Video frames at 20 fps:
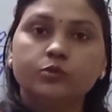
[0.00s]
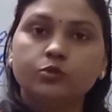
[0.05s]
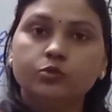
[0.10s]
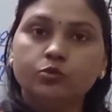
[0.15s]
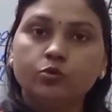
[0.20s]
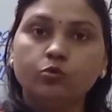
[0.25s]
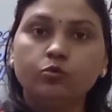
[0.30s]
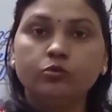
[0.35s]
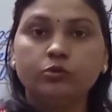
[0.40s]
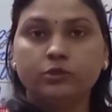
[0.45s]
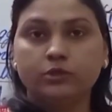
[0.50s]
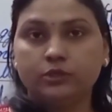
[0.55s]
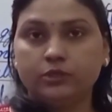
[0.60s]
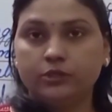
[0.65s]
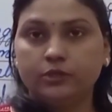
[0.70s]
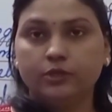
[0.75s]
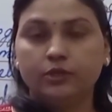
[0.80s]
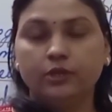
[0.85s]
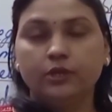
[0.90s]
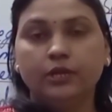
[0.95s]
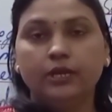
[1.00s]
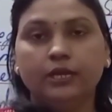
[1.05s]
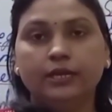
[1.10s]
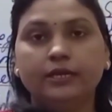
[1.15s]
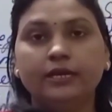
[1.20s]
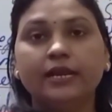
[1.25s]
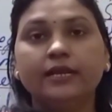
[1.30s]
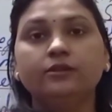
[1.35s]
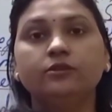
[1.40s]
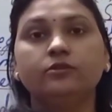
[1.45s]
source
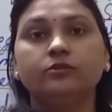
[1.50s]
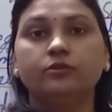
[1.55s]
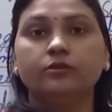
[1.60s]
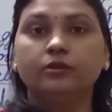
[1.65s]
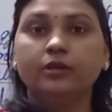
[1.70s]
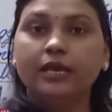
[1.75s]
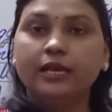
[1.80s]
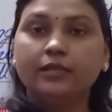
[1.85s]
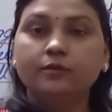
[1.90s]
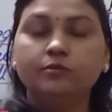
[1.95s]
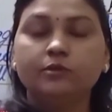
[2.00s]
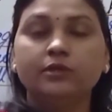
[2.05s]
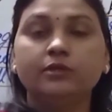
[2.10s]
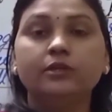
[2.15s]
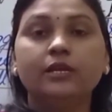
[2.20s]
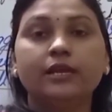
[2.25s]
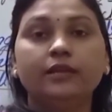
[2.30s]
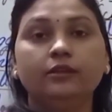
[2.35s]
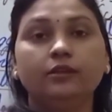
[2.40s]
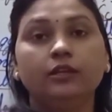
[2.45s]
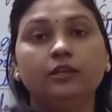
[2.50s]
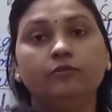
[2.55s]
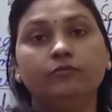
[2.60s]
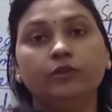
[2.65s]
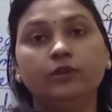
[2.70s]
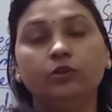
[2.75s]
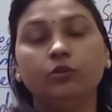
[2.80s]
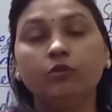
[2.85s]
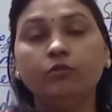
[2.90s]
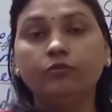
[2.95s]
that helps in
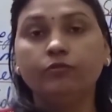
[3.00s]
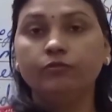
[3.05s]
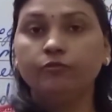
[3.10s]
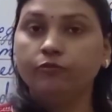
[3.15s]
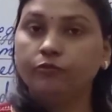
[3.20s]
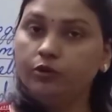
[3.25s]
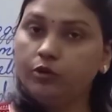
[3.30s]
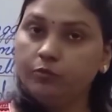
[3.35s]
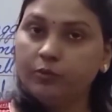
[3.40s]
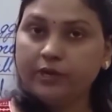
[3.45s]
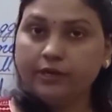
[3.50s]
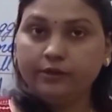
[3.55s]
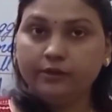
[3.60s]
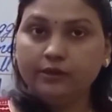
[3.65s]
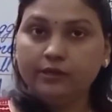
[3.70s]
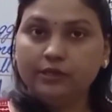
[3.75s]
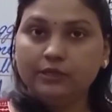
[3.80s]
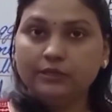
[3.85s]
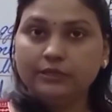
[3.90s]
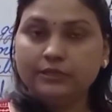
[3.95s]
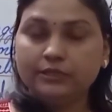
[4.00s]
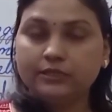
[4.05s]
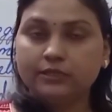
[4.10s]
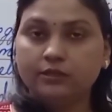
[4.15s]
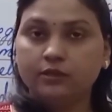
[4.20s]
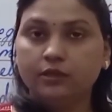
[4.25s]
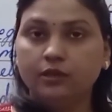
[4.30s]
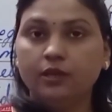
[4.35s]
engulfing of food materials.